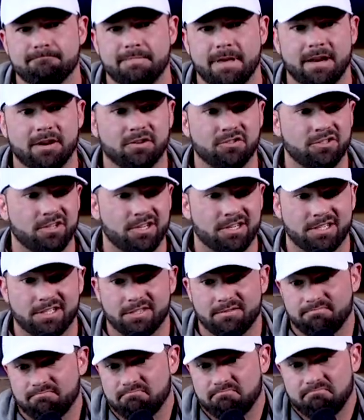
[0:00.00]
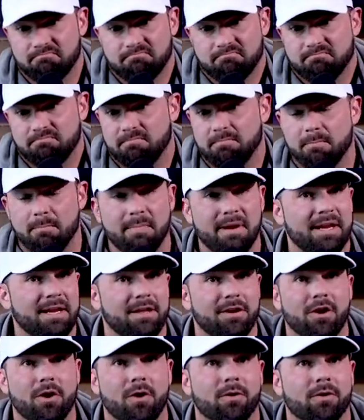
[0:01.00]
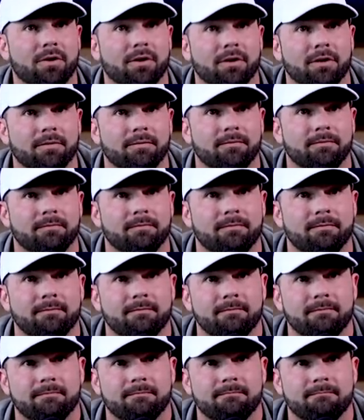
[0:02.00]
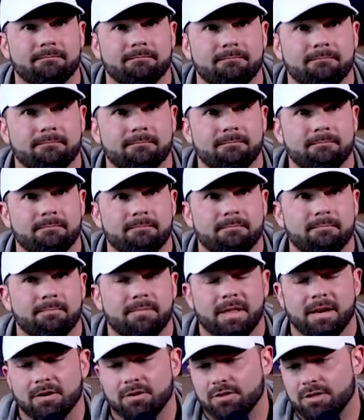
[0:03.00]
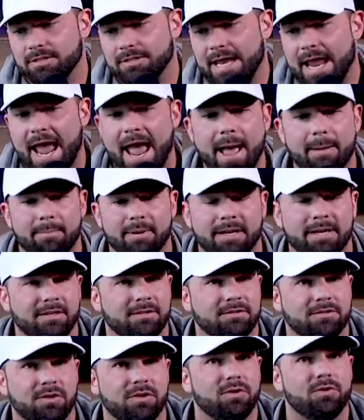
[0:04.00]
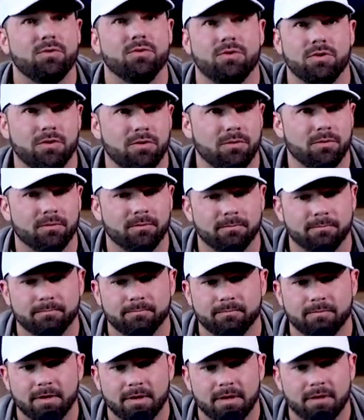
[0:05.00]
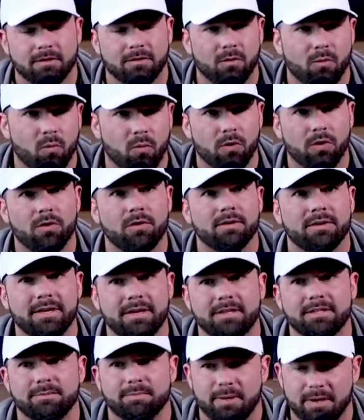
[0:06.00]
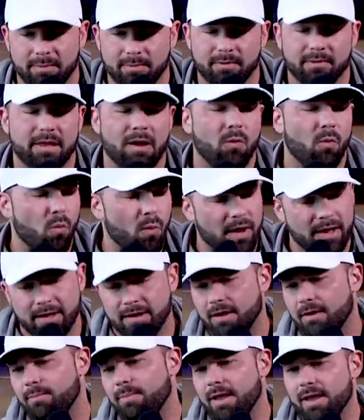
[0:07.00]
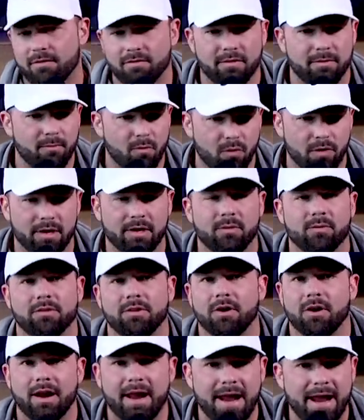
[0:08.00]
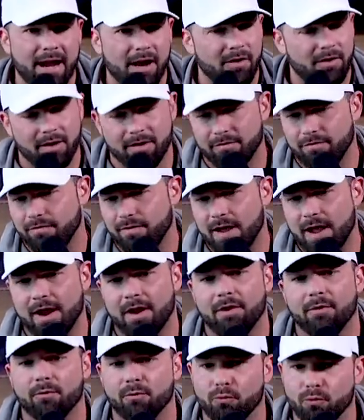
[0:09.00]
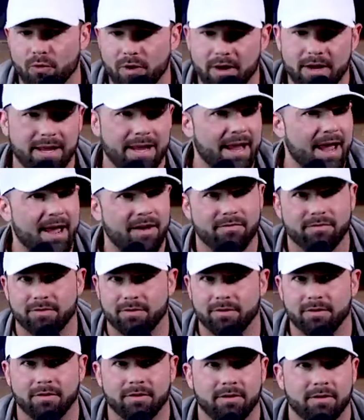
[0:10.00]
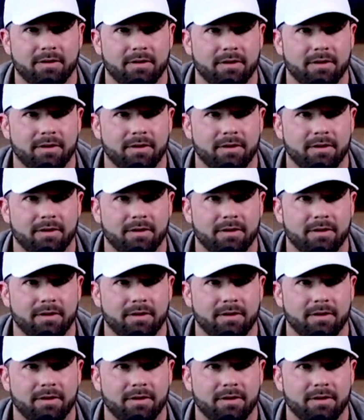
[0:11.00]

that are just mediocre, that are just happening to you. The world needs people that wake up every morning with their hair on fire, running after